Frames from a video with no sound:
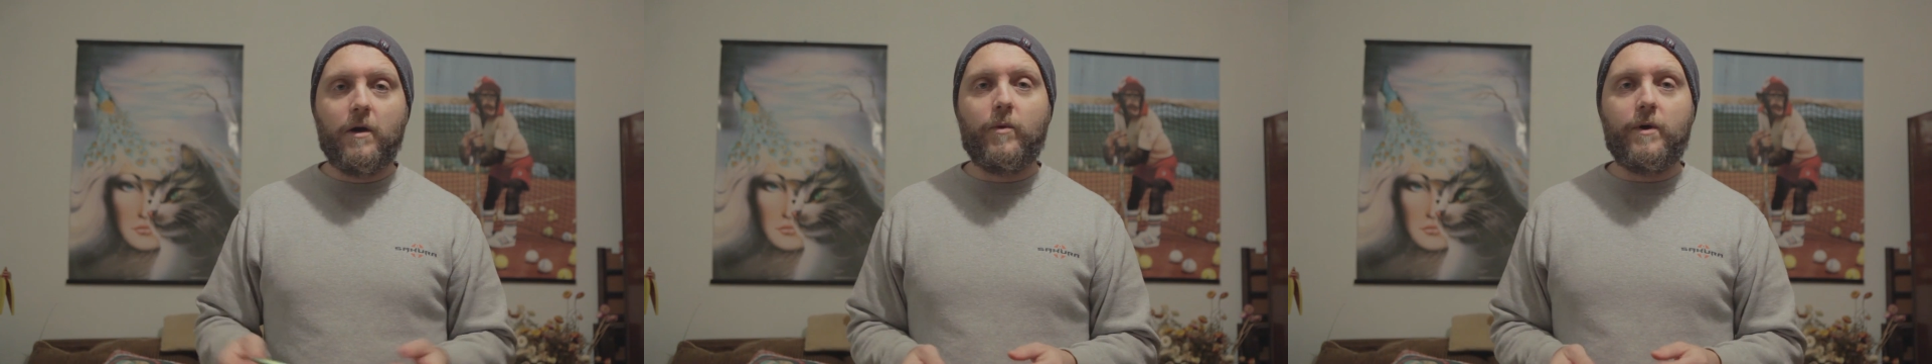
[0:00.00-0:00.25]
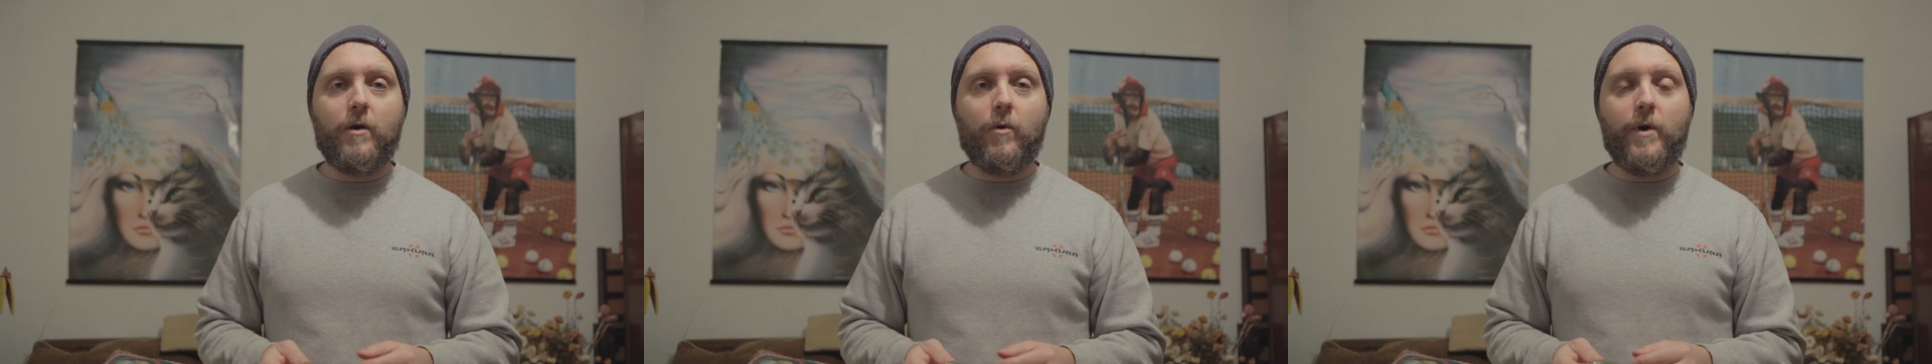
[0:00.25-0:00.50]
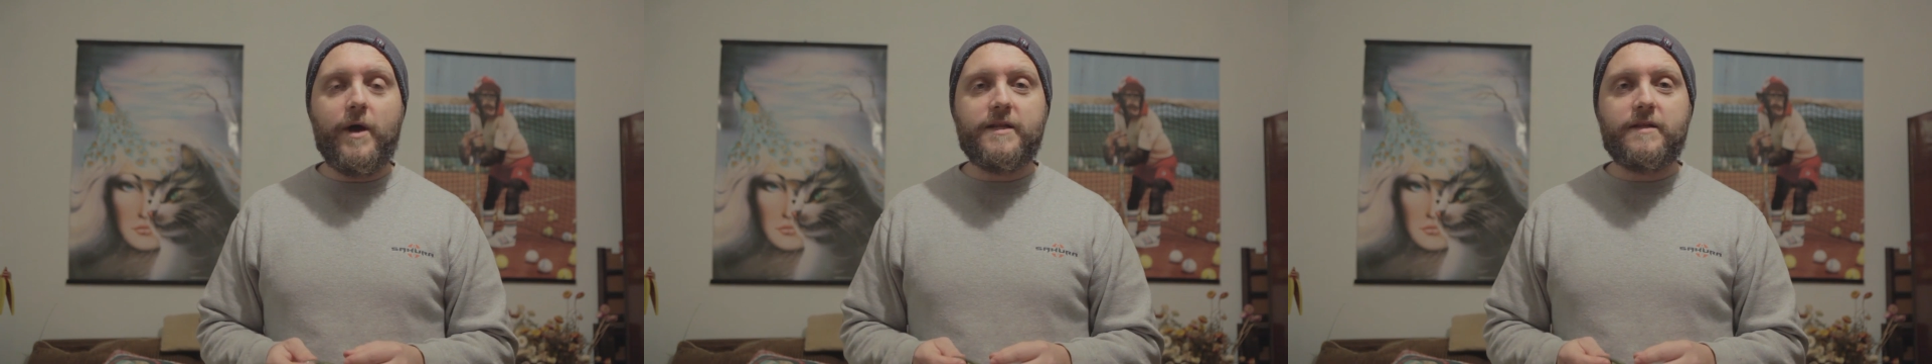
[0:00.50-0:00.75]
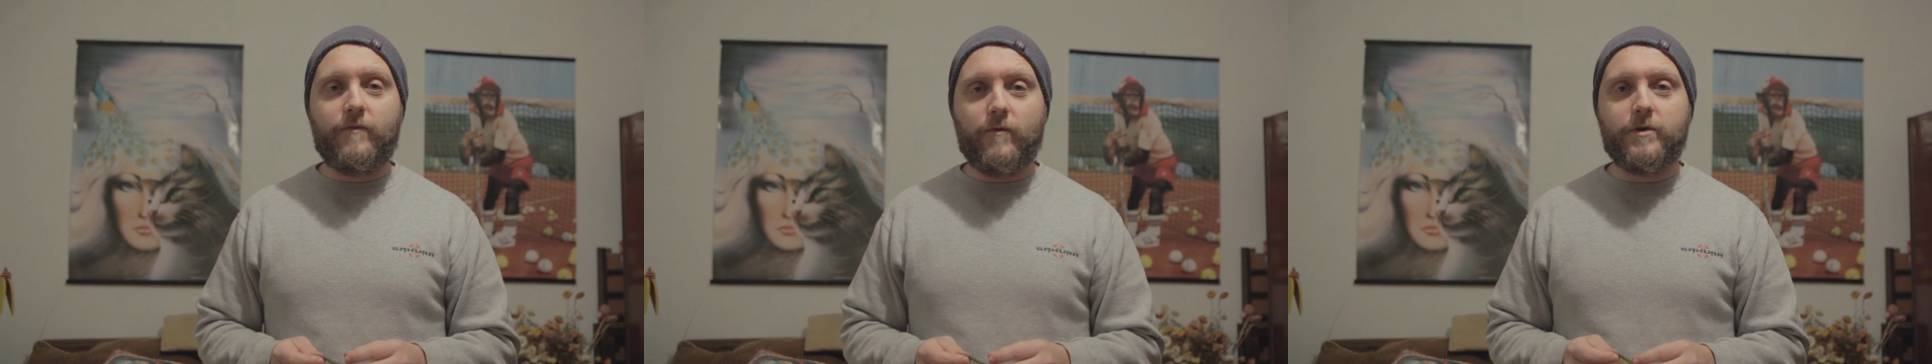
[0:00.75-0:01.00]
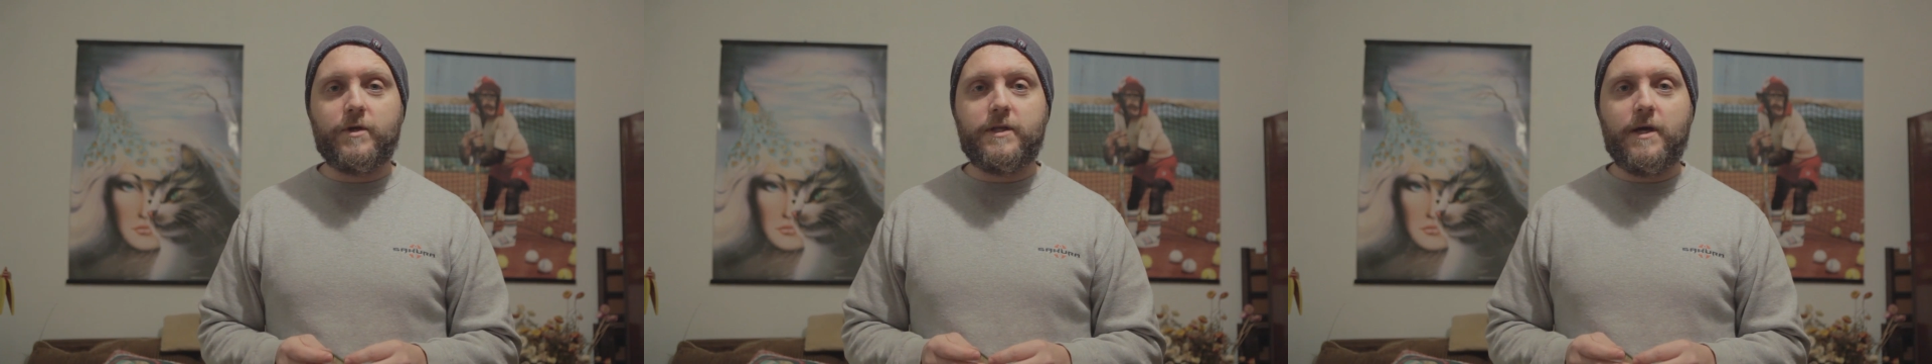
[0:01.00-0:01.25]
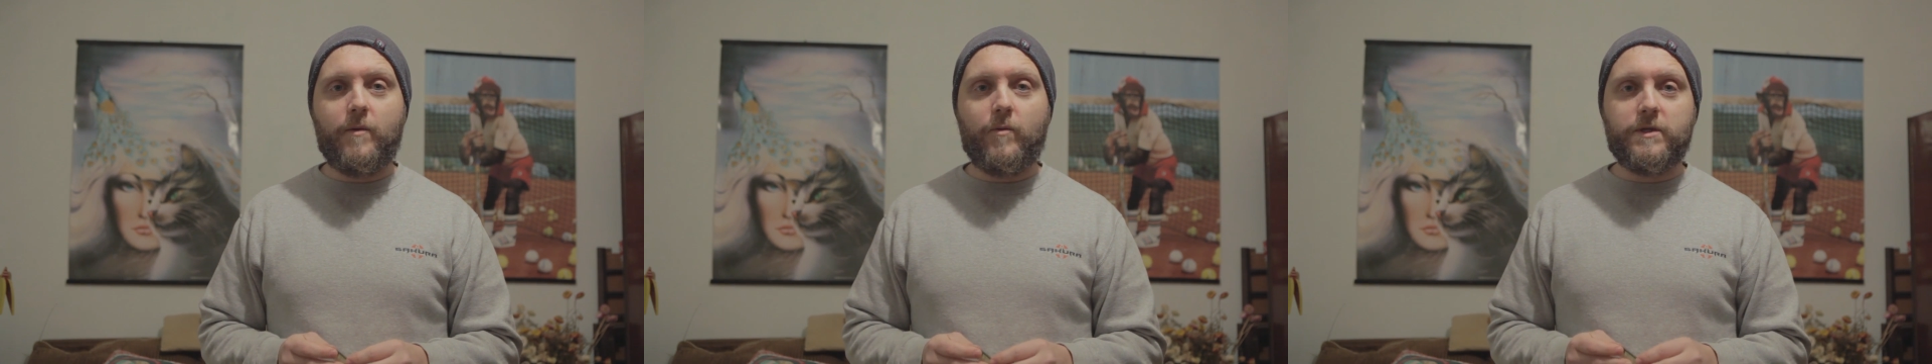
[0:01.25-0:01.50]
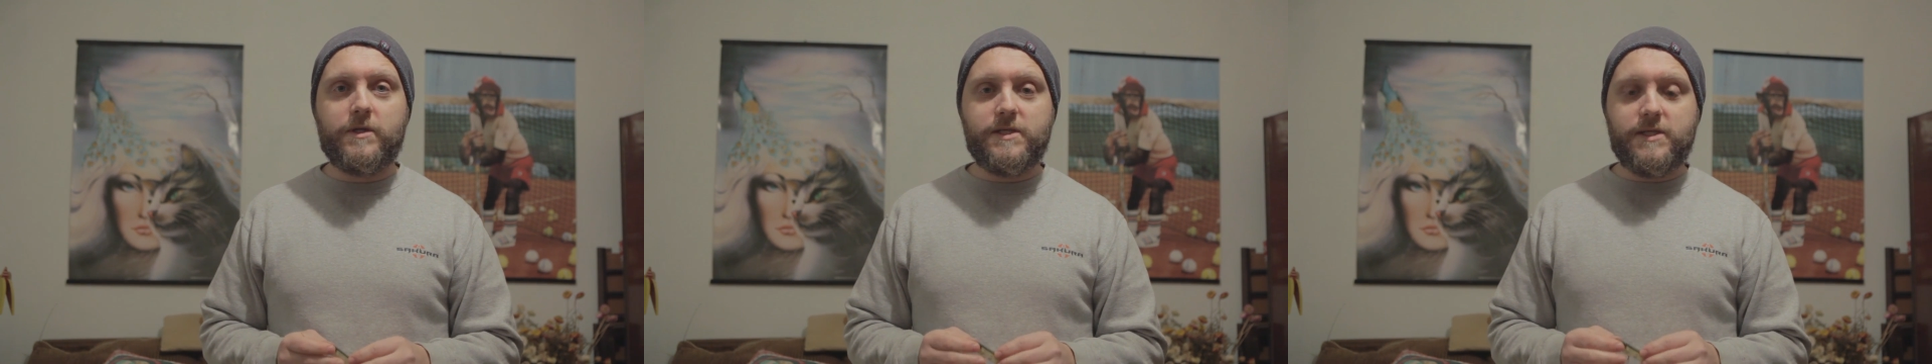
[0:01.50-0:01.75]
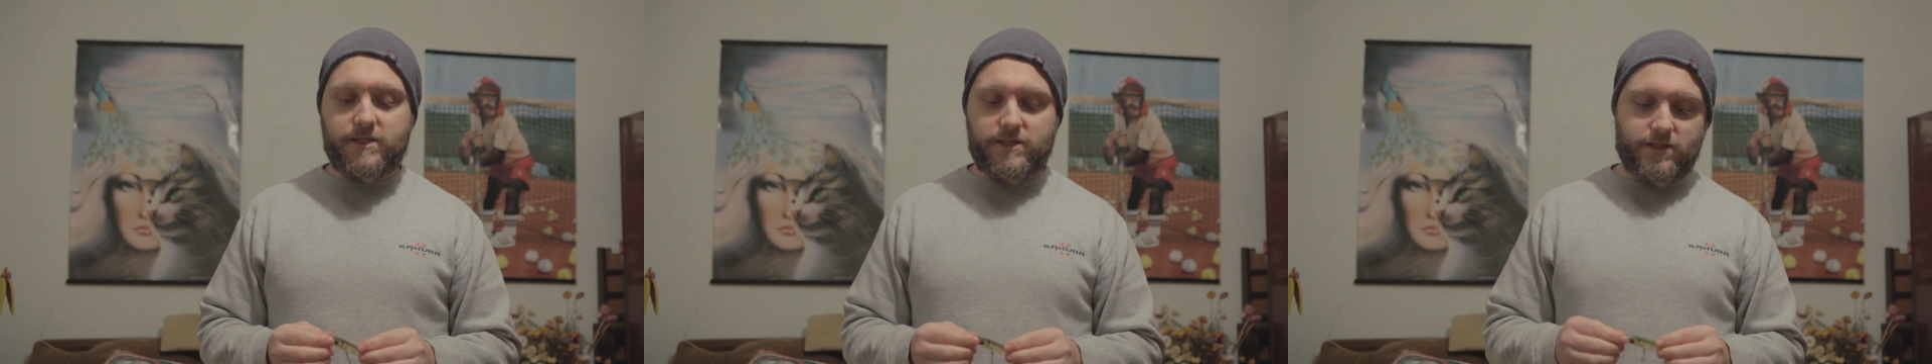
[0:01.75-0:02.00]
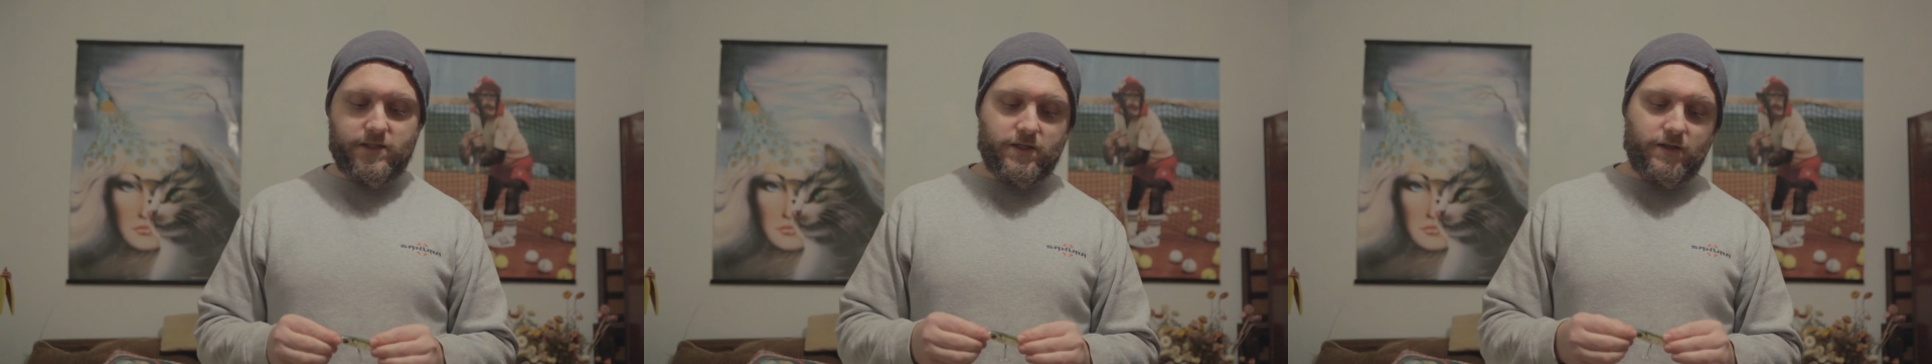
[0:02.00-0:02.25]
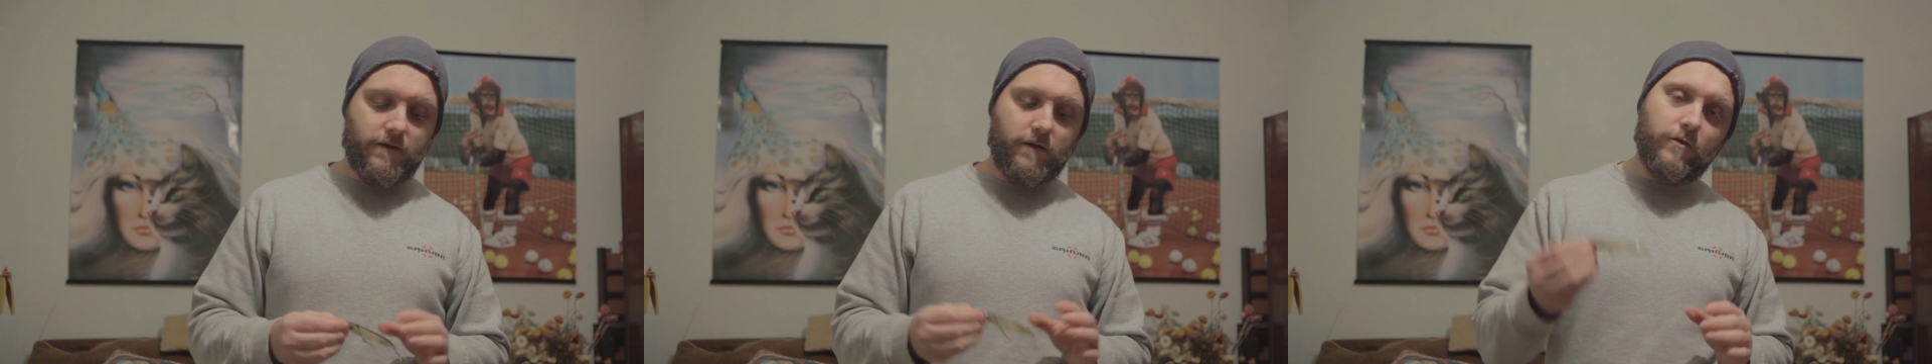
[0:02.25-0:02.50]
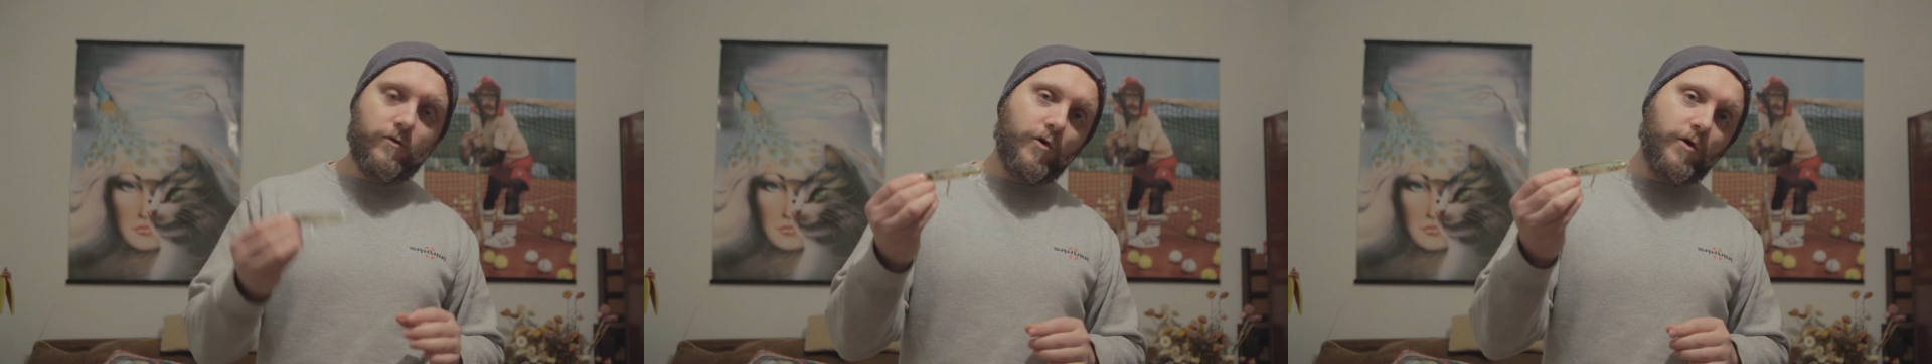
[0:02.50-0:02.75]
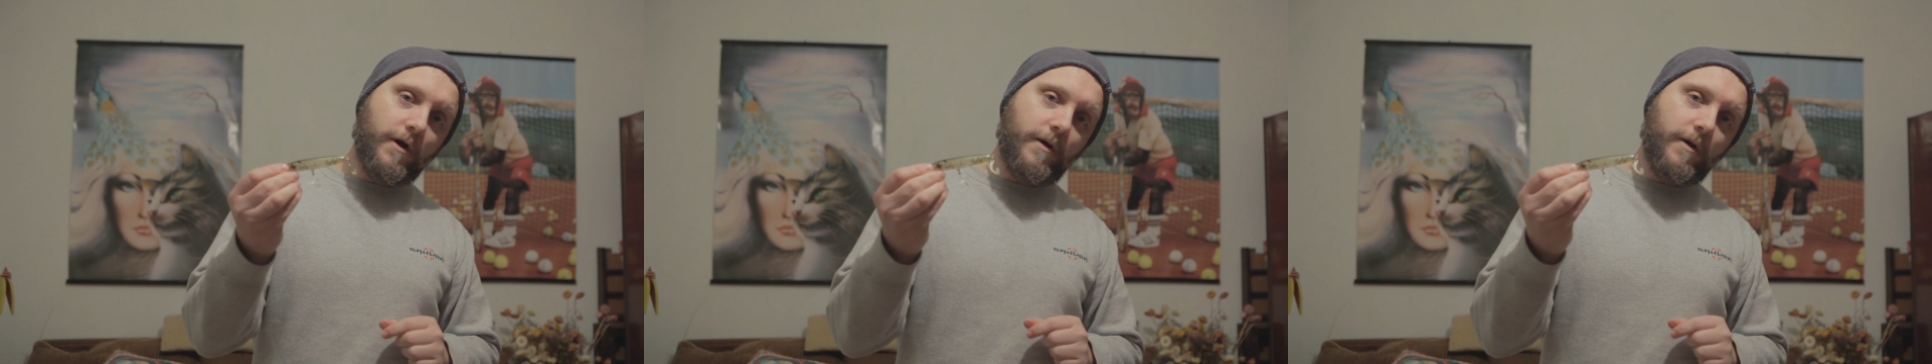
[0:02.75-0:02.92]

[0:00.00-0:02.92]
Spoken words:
we now wait for the time when this lure,